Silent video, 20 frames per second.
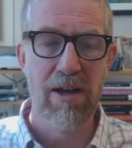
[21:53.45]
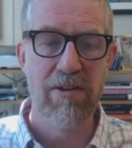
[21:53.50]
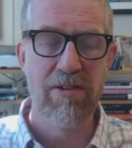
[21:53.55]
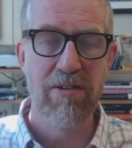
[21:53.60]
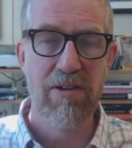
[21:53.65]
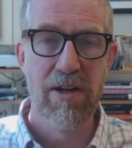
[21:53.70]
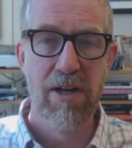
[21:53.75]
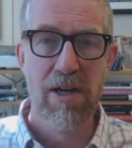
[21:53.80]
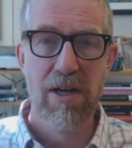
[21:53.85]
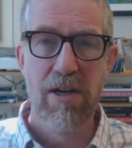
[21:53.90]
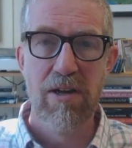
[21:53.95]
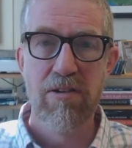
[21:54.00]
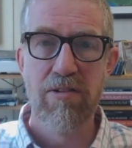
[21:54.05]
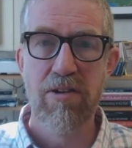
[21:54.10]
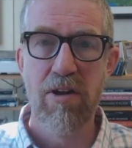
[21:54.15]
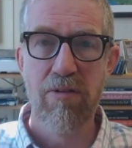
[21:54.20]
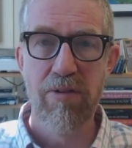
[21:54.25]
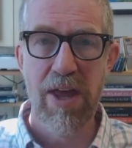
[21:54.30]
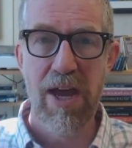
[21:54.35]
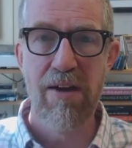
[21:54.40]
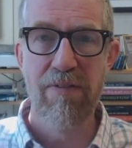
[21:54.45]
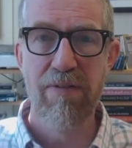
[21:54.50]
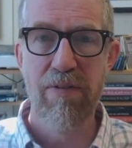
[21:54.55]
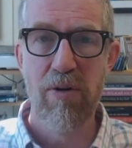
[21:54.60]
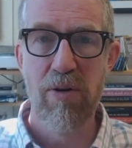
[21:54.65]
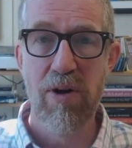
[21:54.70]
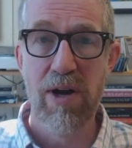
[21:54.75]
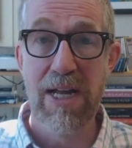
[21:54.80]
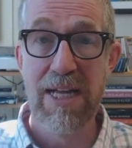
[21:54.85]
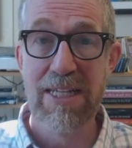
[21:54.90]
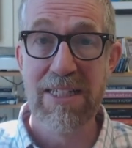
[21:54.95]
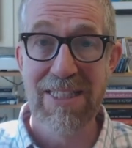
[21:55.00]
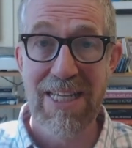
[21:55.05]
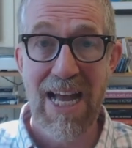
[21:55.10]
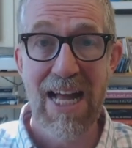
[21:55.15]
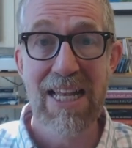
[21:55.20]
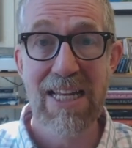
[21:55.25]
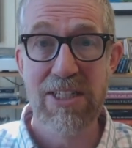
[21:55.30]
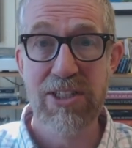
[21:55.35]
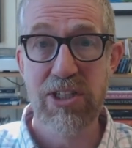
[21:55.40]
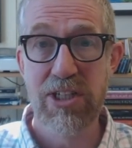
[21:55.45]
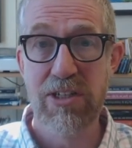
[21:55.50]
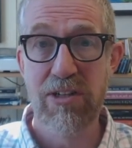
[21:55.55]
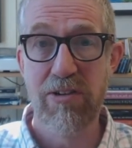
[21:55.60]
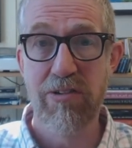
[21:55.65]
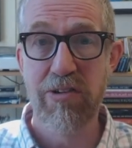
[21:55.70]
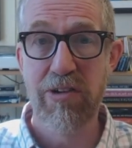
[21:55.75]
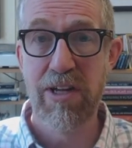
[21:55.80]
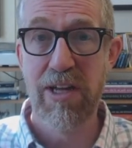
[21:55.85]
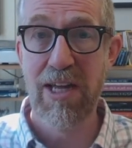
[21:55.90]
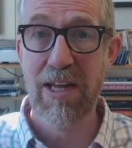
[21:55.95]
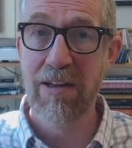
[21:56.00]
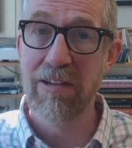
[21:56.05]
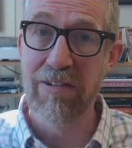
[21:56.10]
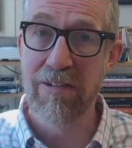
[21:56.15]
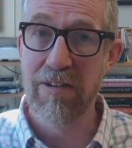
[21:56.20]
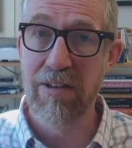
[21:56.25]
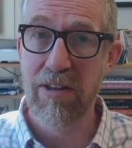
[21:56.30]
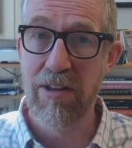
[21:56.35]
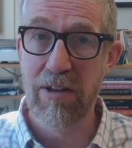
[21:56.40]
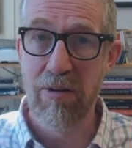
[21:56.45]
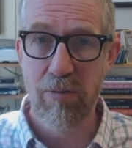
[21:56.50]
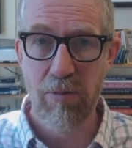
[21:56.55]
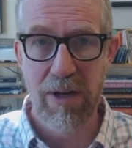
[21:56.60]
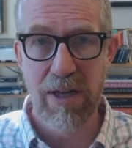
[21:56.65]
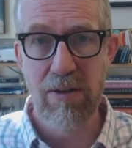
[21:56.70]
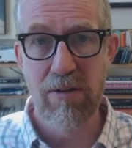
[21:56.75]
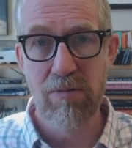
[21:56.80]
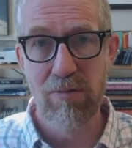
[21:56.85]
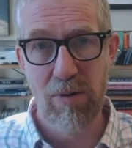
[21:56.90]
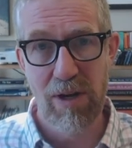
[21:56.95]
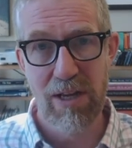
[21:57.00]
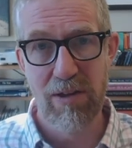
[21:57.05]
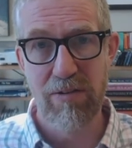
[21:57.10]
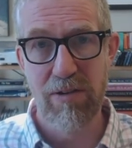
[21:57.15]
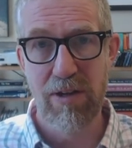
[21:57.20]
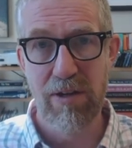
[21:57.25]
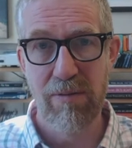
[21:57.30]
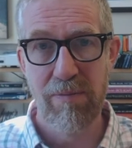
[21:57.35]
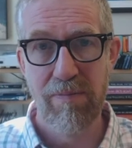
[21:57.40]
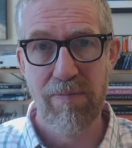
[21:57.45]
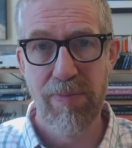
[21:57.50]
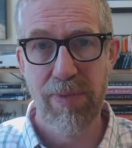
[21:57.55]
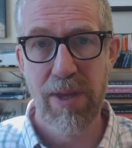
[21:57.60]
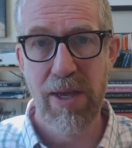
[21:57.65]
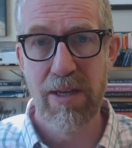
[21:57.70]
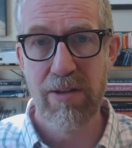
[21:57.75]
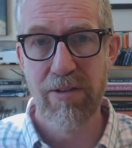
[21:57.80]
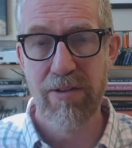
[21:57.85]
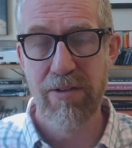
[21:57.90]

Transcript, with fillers: So therefore, intelligence isn't the real reason. It's not.